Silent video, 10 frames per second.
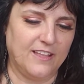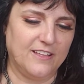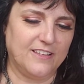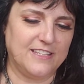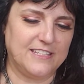
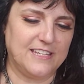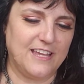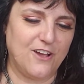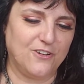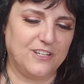Let's see
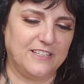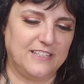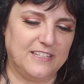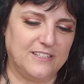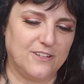how good
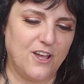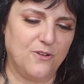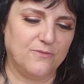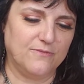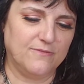these...
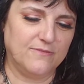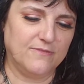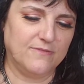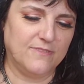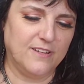Oh,
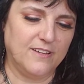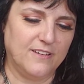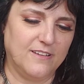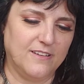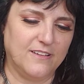
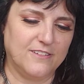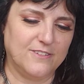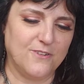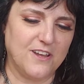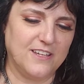
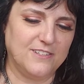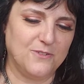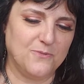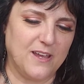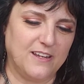Syrah is
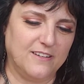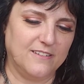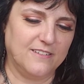a red.